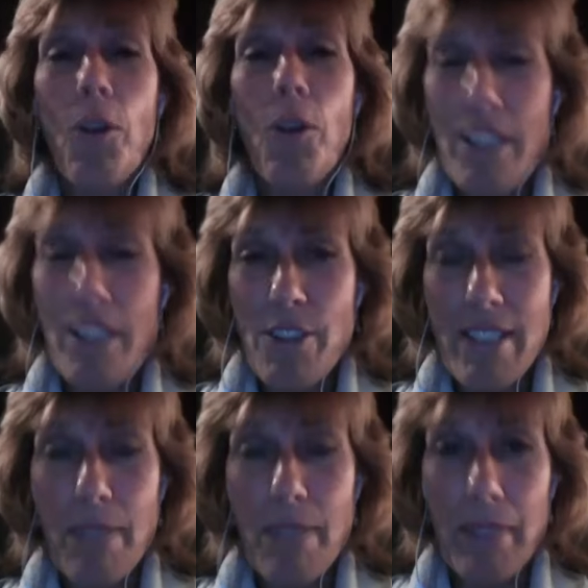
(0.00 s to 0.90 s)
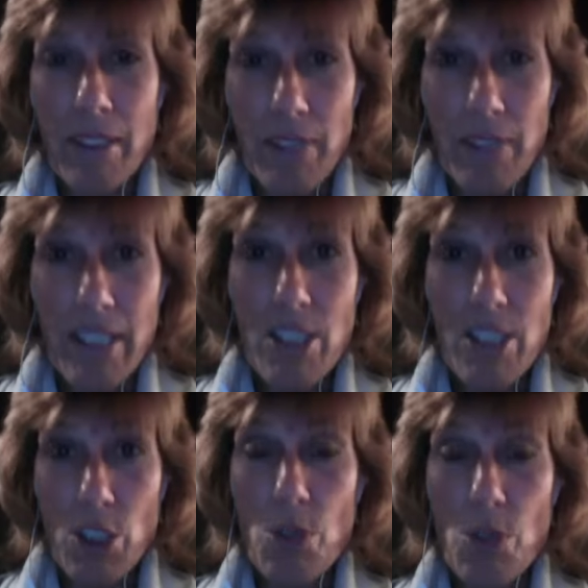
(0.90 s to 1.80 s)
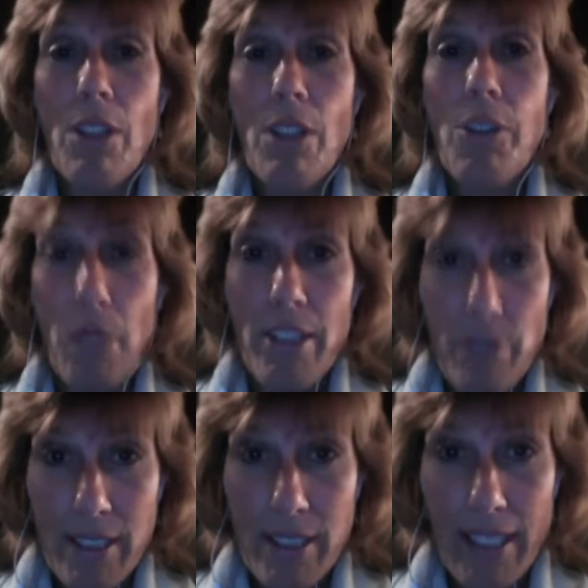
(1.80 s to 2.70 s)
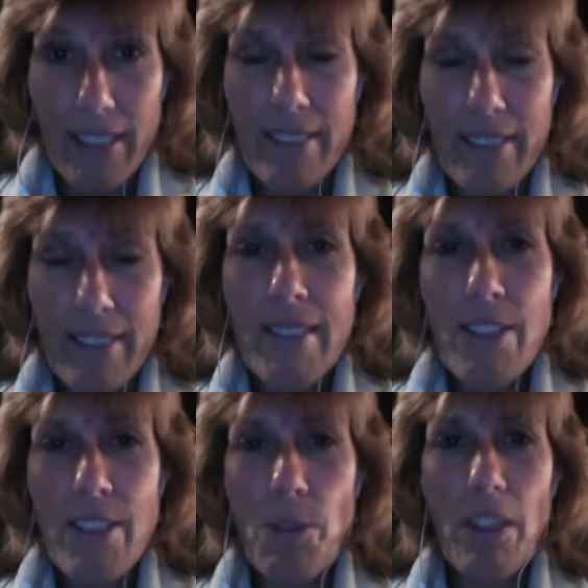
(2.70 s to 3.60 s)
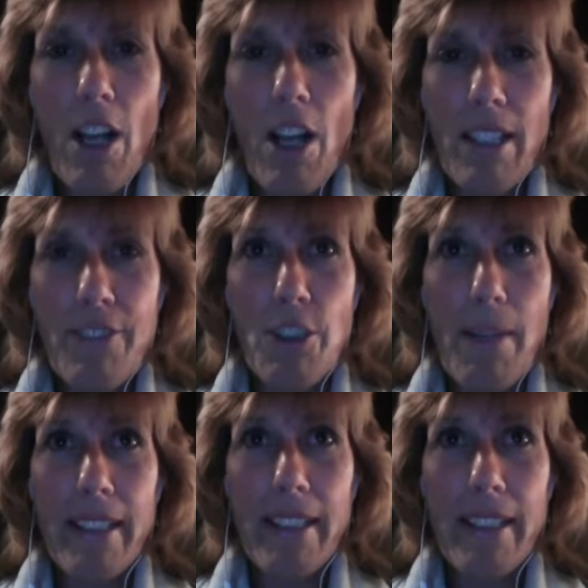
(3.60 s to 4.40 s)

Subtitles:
know what you said, but it's cool the way you said it. So we'll all have to go back and